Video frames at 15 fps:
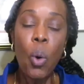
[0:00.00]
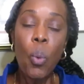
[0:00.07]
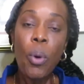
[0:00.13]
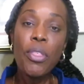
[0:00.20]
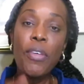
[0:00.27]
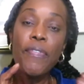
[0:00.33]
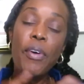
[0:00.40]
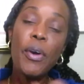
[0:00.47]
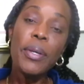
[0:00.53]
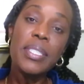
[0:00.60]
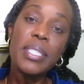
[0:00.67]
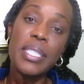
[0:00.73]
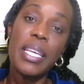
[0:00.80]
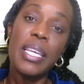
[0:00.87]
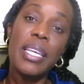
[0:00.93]
Well, the
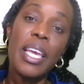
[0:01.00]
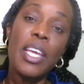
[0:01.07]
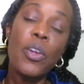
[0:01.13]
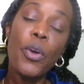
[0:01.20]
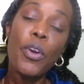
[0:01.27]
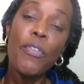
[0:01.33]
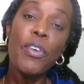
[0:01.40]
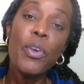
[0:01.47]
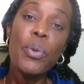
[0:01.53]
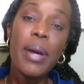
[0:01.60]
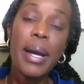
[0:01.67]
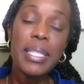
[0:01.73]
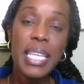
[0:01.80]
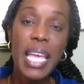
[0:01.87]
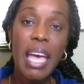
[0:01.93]
first thing, in order for you
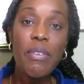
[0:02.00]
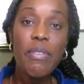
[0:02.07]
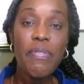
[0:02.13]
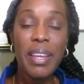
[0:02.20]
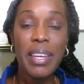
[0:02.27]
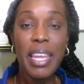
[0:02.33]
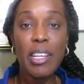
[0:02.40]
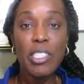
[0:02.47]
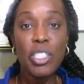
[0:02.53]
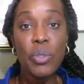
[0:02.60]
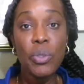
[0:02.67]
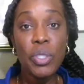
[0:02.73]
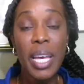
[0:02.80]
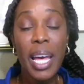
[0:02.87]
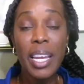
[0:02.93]
not to have a
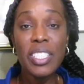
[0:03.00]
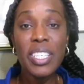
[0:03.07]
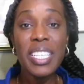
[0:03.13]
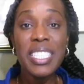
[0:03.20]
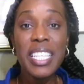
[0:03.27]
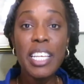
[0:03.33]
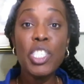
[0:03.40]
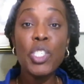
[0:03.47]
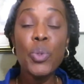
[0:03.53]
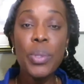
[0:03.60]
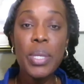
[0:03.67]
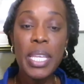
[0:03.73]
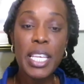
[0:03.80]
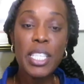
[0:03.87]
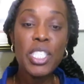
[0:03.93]
financial challenge, is that you
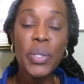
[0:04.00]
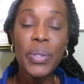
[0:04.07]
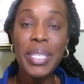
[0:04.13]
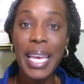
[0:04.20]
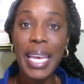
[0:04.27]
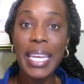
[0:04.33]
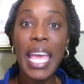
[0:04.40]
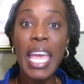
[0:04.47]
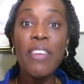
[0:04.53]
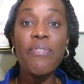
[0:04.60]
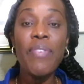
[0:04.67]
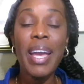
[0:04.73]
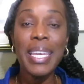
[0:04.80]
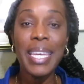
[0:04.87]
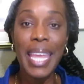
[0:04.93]
need to get a
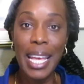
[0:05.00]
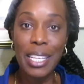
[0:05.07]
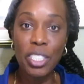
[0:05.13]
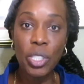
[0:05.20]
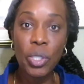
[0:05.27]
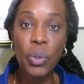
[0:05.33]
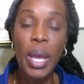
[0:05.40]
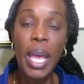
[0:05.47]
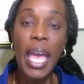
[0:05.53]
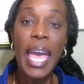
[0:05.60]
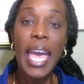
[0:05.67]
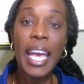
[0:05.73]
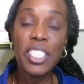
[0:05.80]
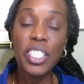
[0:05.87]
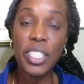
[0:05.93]
financial
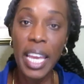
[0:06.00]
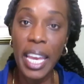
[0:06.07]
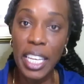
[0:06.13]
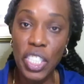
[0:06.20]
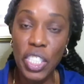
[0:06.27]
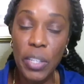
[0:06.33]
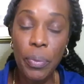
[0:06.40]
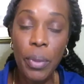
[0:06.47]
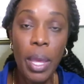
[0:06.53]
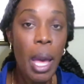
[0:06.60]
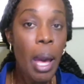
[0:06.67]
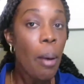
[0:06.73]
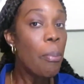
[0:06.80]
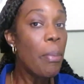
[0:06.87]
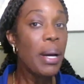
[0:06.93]
education.
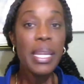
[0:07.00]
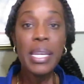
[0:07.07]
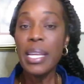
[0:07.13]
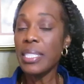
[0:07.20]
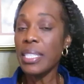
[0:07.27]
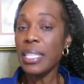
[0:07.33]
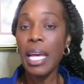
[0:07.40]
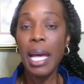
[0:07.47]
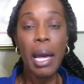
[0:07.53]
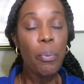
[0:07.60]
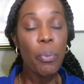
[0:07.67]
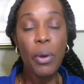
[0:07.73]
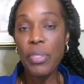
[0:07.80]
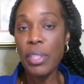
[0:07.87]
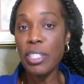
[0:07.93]
Money doesn't
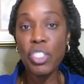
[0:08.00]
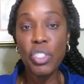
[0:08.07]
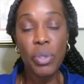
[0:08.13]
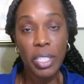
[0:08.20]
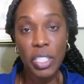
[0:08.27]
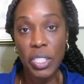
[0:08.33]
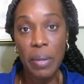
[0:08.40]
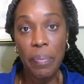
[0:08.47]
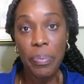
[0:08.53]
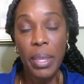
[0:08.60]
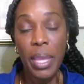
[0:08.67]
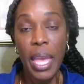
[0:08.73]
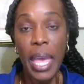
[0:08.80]
come with instruction.